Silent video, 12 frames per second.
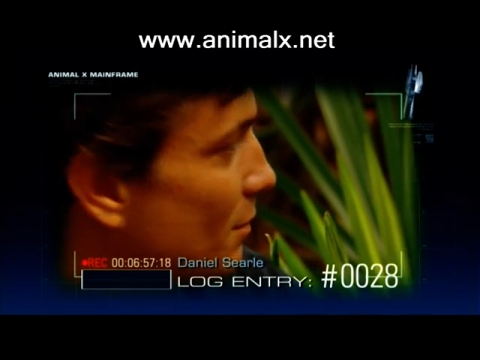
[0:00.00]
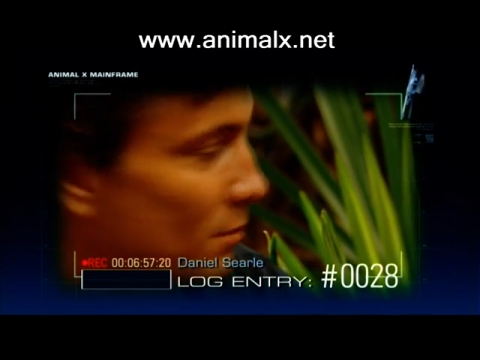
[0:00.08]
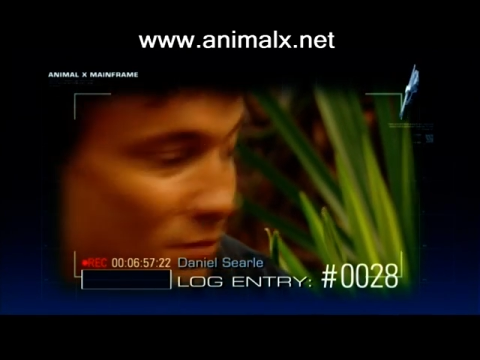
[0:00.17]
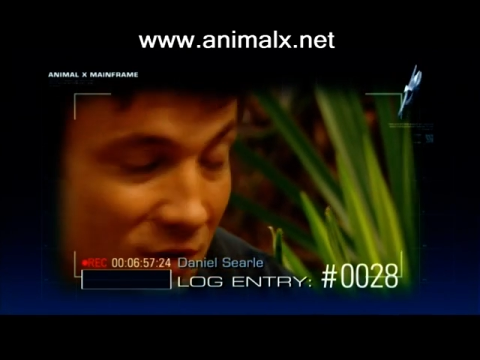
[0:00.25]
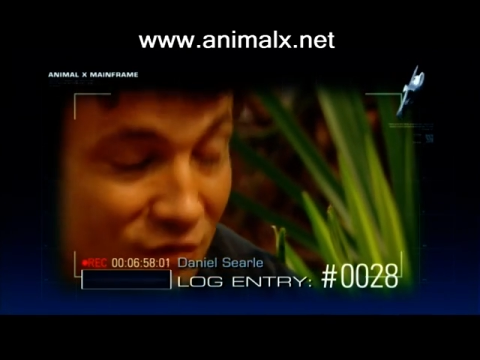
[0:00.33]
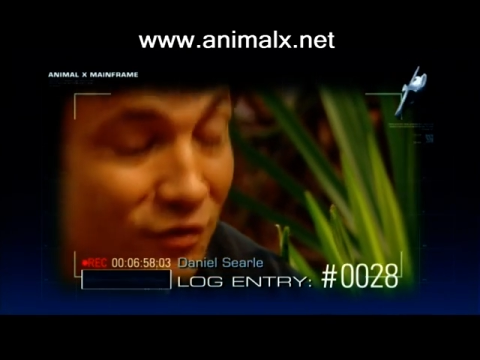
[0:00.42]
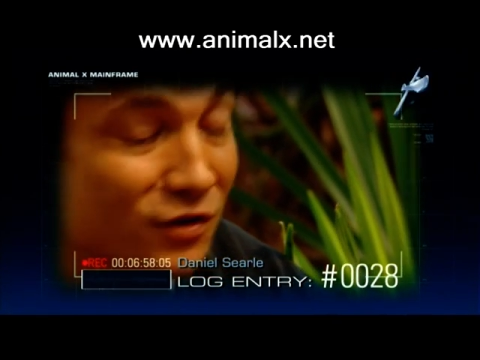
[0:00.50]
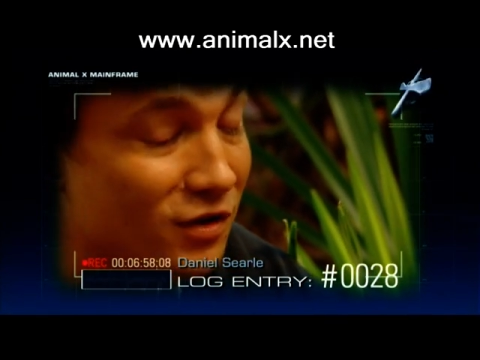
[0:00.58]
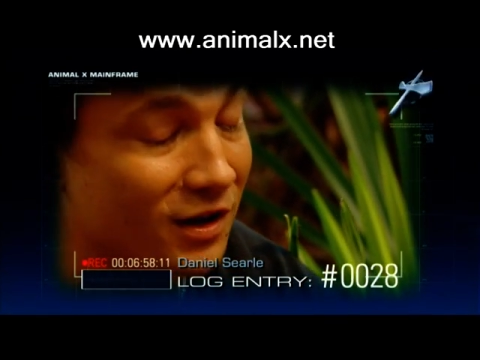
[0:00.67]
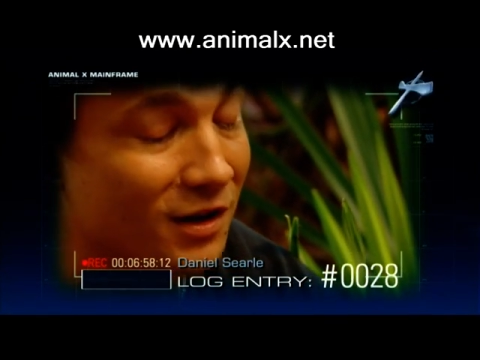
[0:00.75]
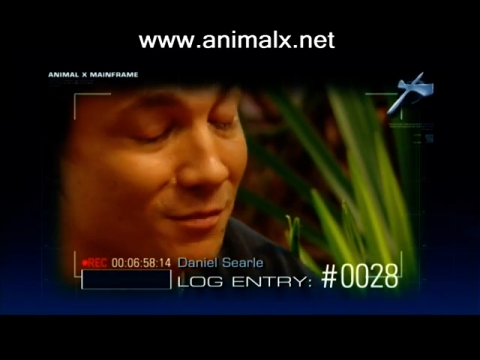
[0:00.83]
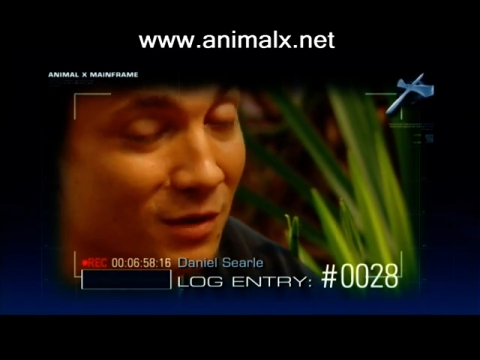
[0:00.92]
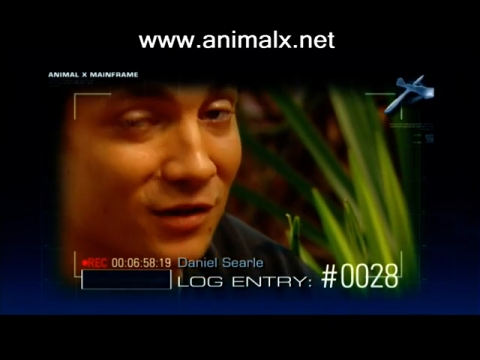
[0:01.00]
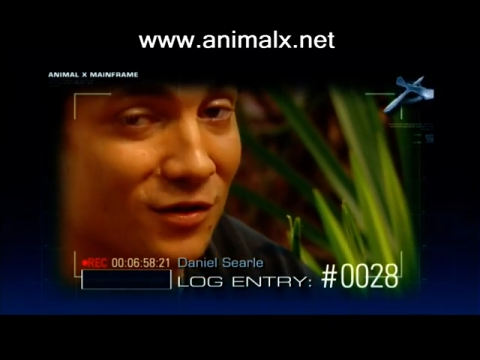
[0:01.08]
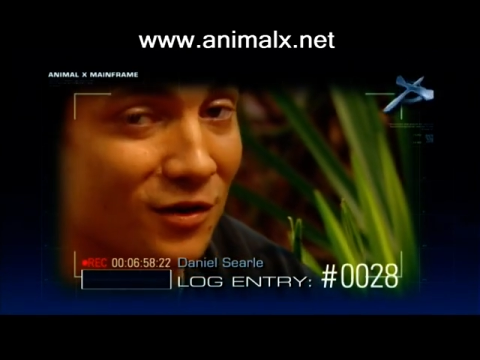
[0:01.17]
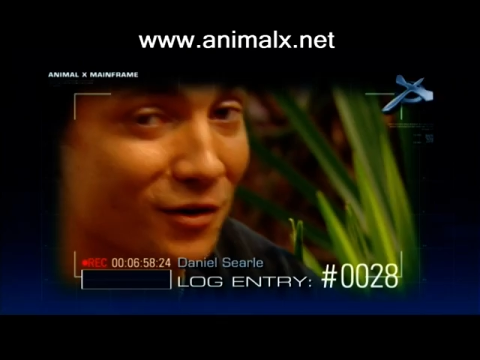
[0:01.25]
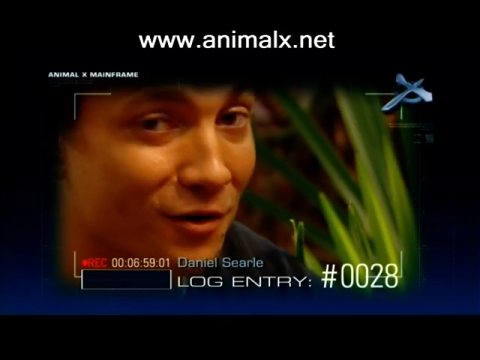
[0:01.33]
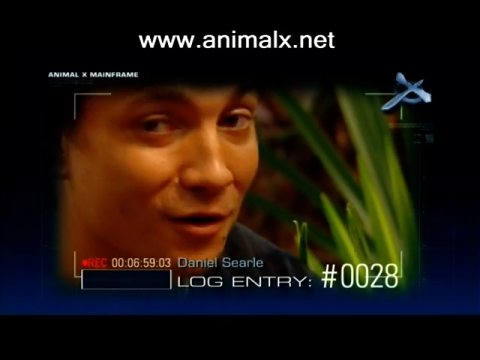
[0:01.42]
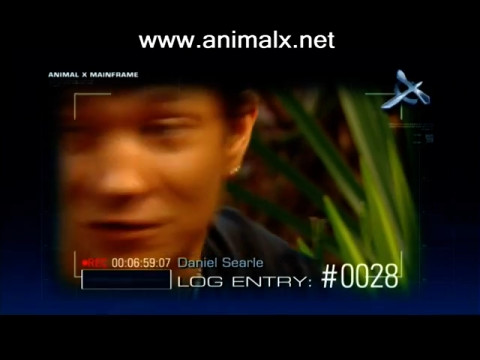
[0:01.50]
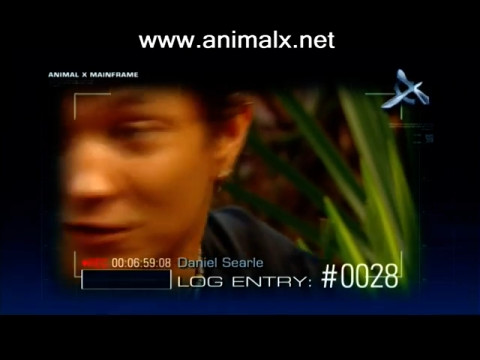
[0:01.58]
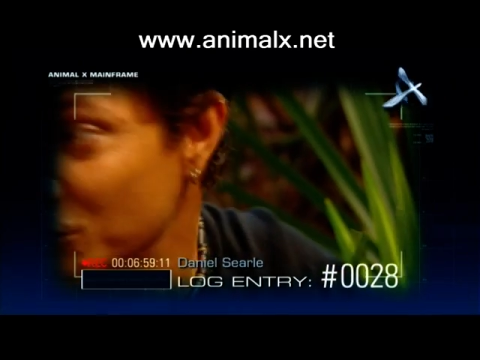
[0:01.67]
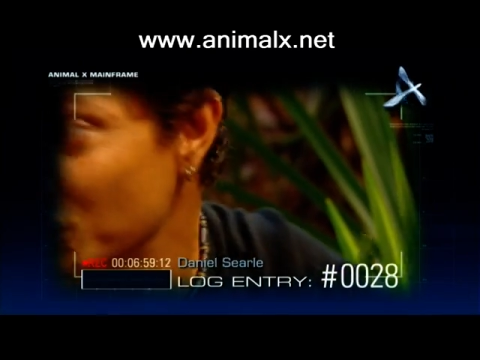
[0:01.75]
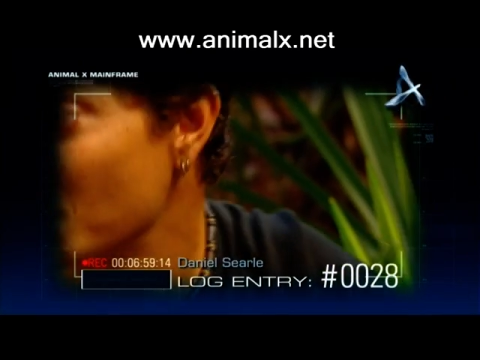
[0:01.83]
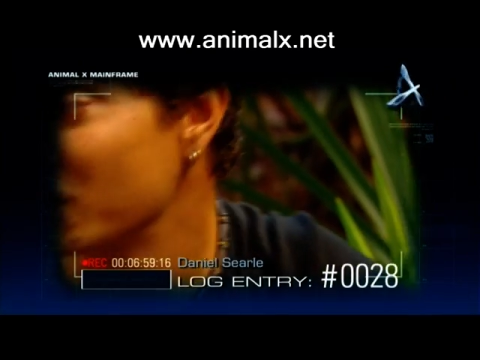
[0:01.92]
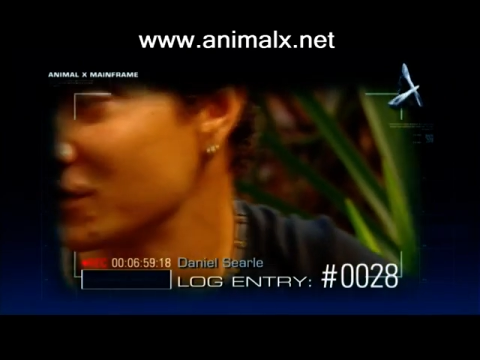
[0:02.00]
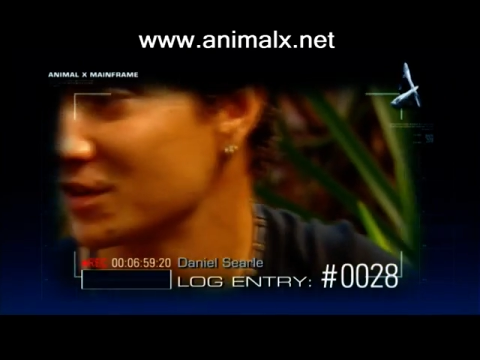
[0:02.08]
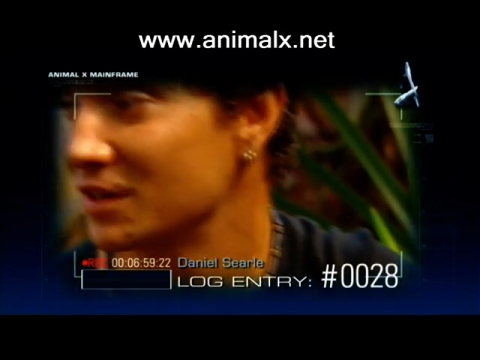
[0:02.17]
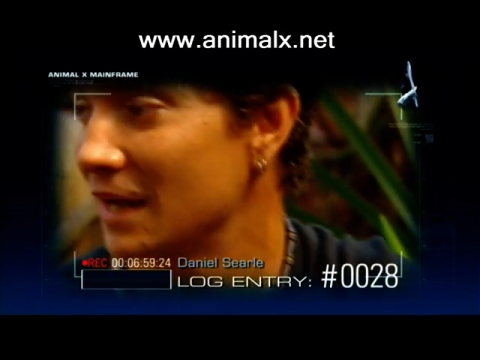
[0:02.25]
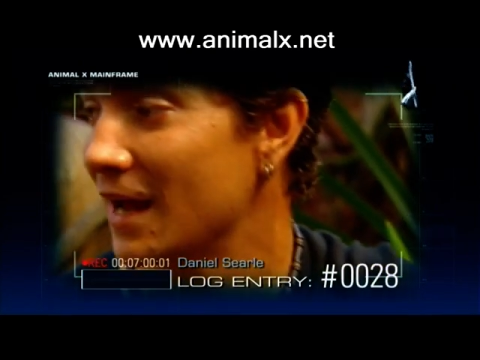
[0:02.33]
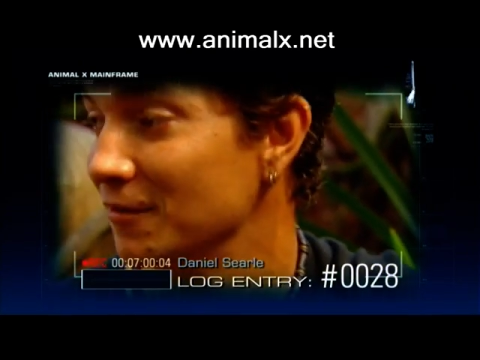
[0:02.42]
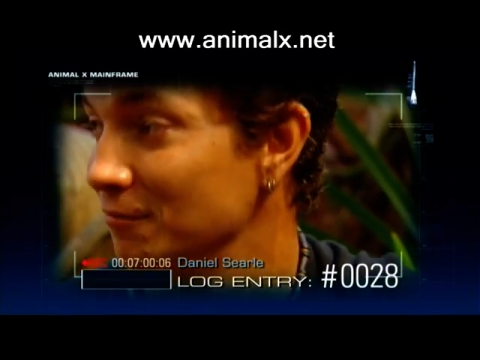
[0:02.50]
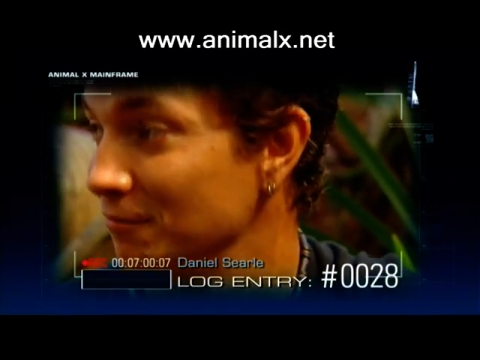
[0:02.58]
it's frustrating it being so close because we almost actually had